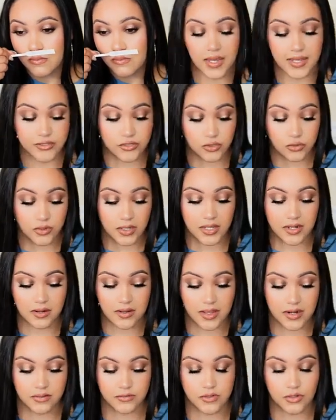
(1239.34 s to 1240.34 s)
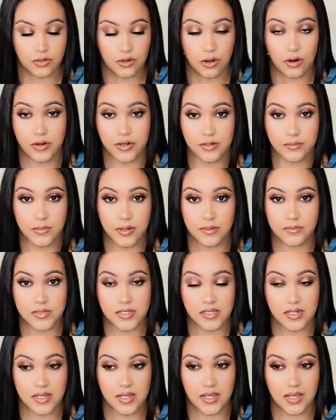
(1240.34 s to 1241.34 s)
I do get a lot of the cardamom
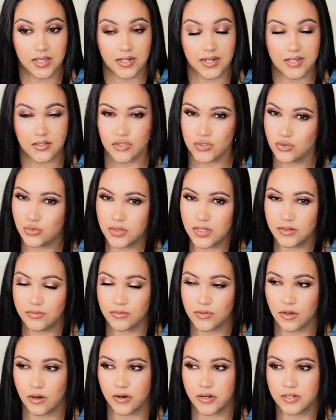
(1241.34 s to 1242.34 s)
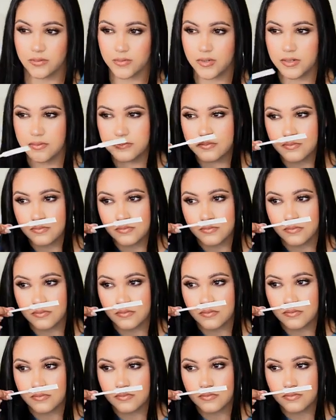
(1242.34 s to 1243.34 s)
today, and I do love cardamom,
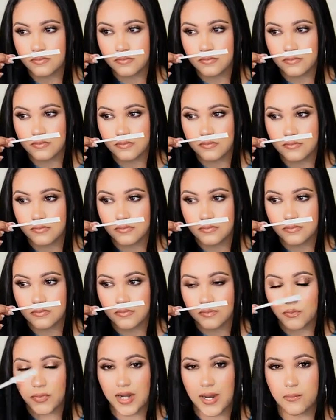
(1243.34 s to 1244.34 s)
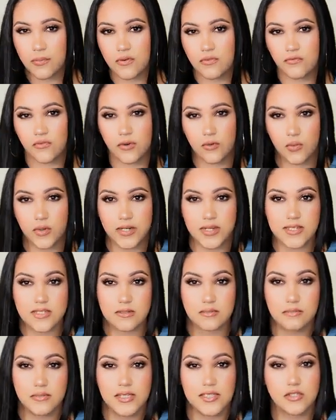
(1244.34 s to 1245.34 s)
but I prefer when
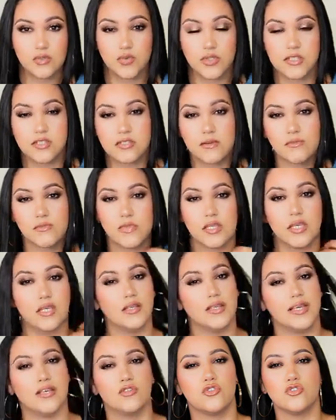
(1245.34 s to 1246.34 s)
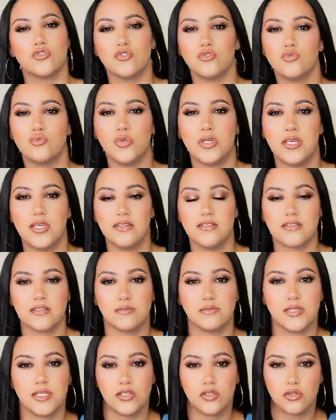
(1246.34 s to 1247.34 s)
it's mixed with something like sweet,
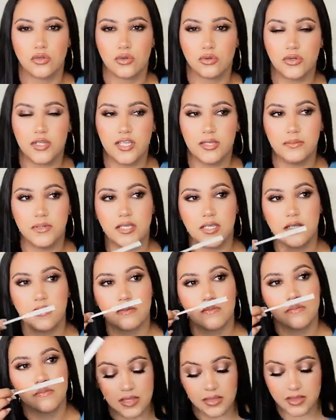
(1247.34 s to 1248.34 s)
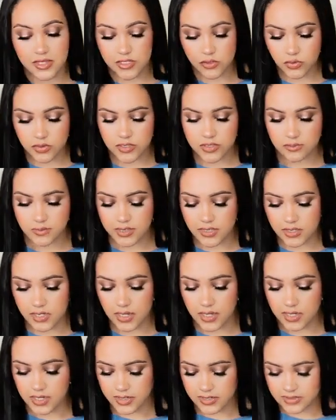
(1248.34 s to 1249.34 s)
something creamy. This one to me
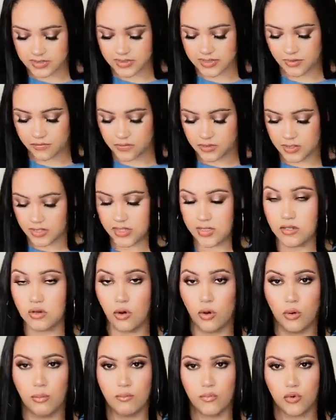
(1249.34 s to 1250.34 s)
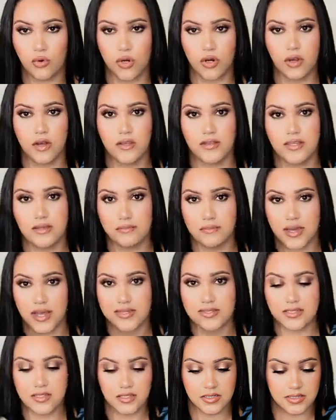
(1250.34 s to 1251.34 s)
is definitely more on the
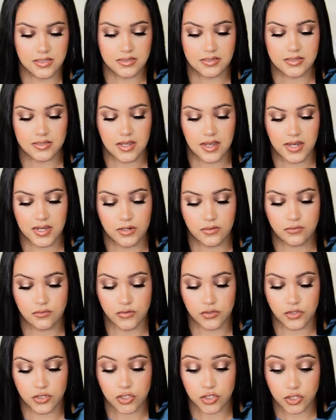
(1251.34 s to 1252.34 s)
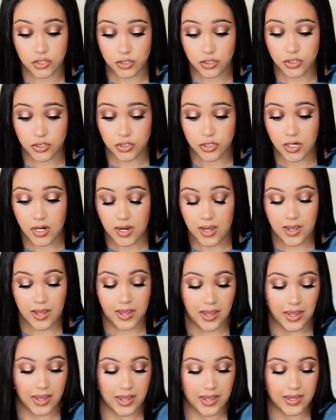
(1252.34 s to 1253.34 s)
masculine side for sure.
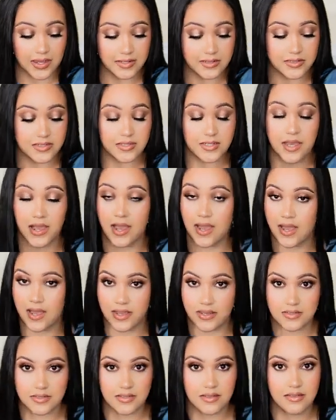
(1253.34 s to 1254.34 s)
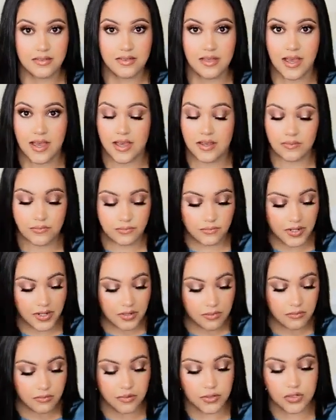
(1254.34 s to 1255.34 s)
And it has that
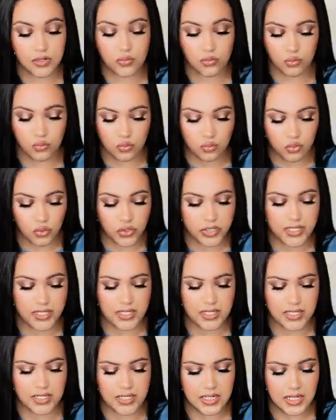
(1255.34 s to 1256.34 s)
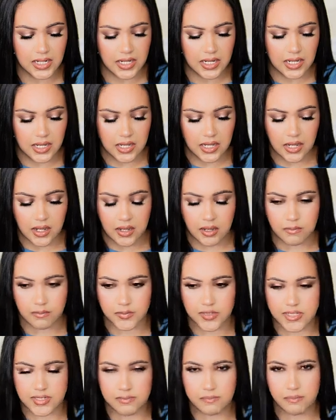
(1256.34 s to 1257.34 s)
vetiver, woody,
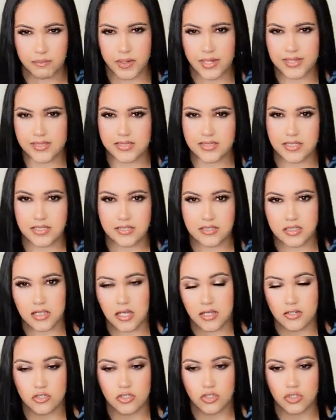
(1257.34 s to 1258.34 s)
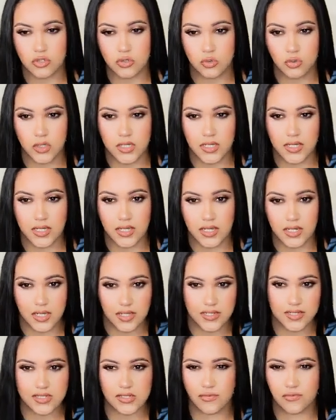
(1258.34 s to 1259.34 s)
spicy touch to it. It
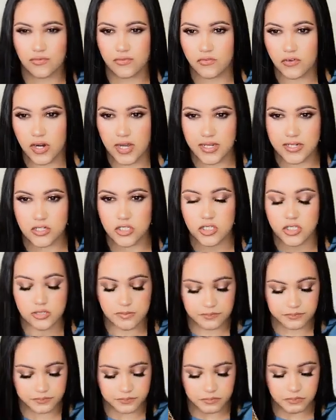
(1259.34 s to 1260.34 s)
is fresh.